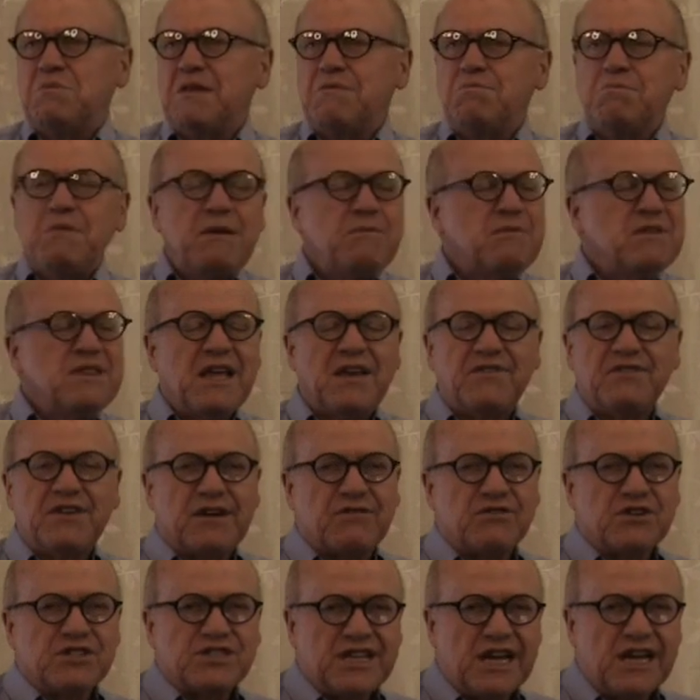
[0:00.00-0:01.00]
Maybe they've
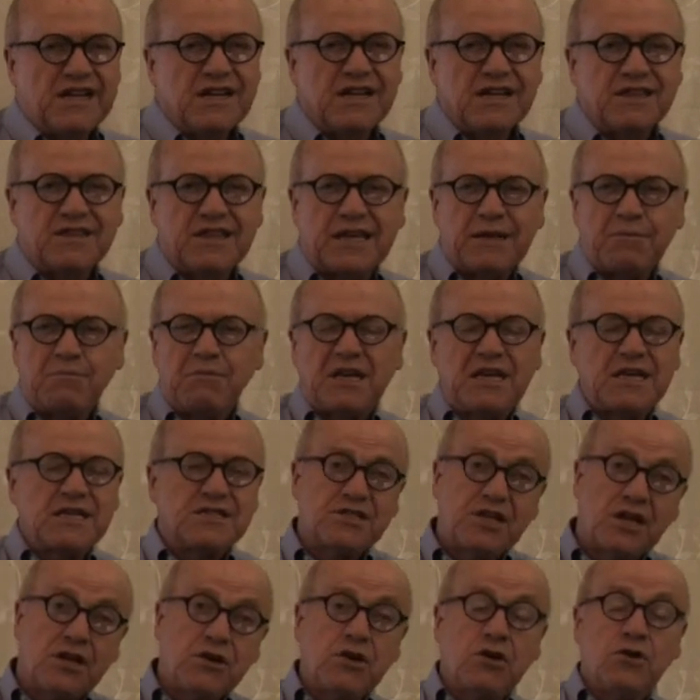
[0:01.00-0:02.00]
never said anything because
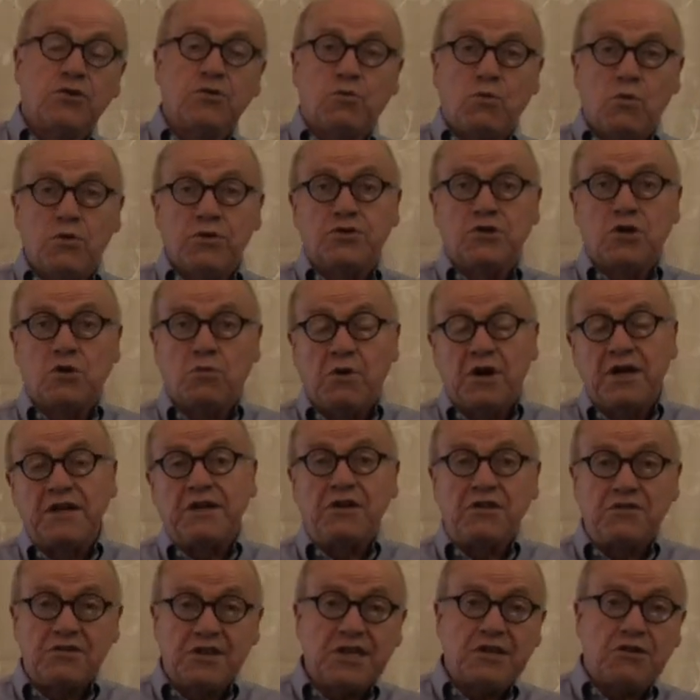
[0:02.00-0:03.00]
they don't want you
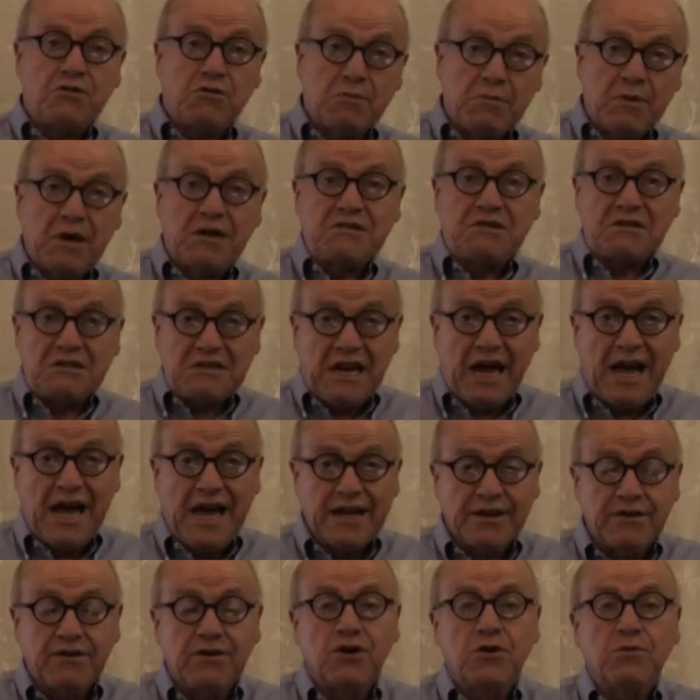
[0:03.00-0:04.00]
to think you're about to die,
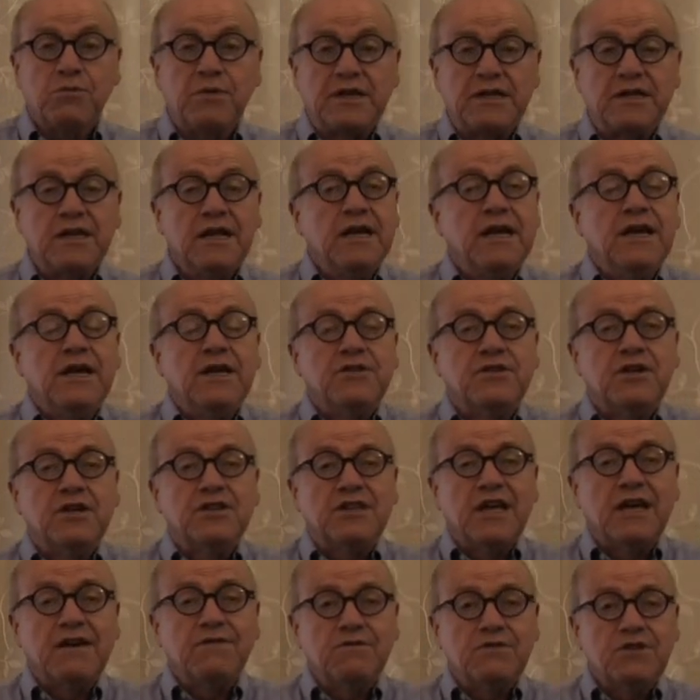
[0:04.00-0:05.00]
you know, but that
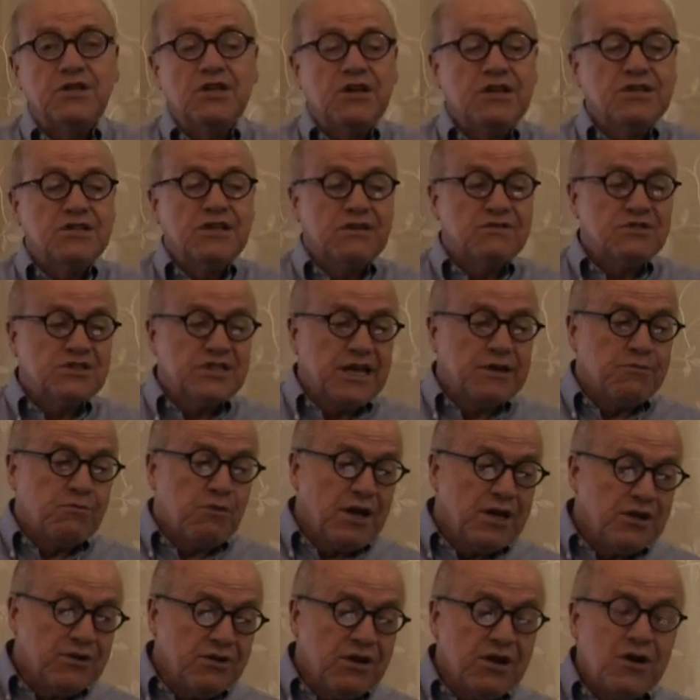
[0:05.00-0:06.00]
they've said,
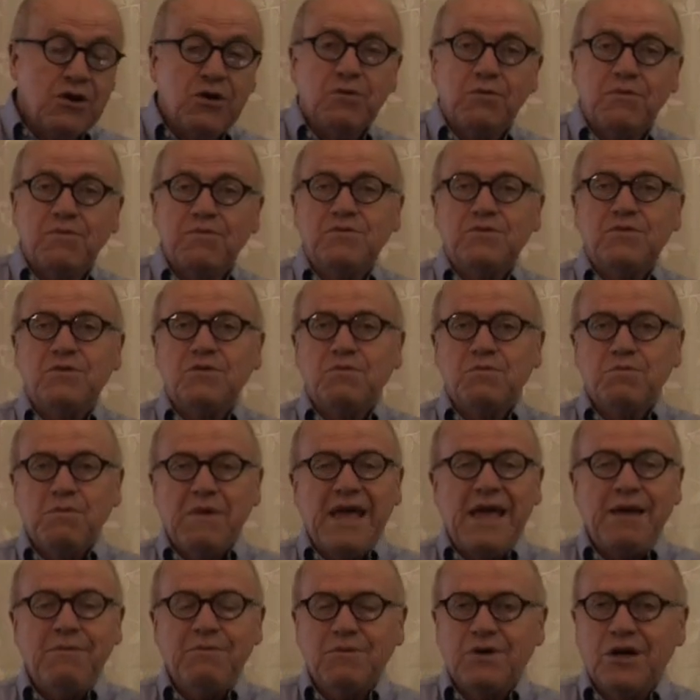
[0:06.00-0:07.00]
well, you know,
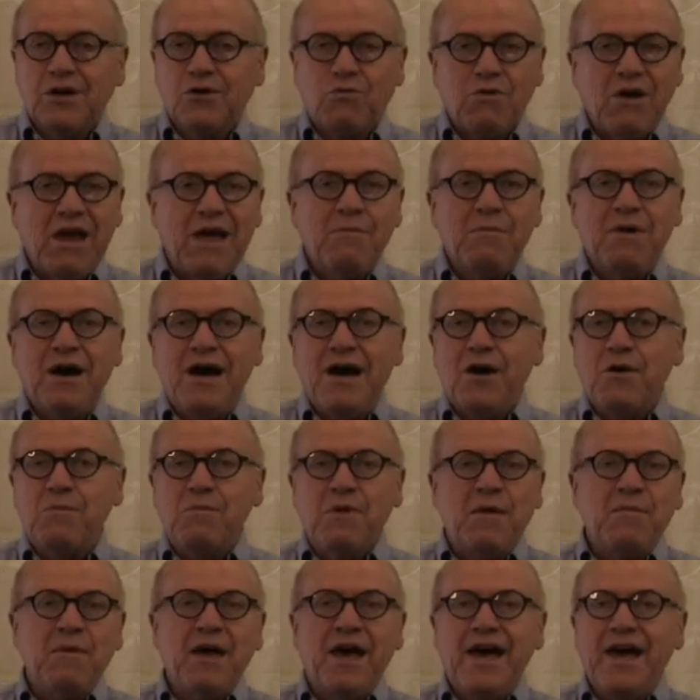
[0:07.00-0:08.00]
grandma or
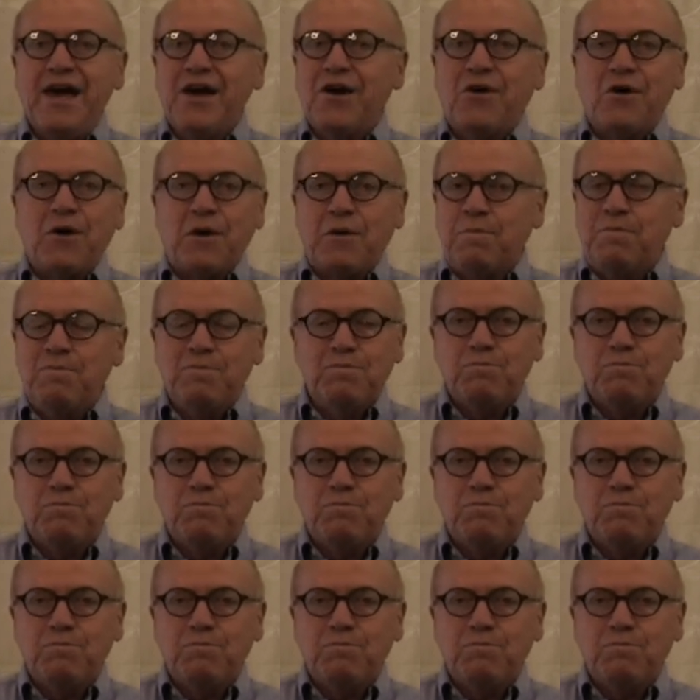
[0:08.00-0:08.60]
meme or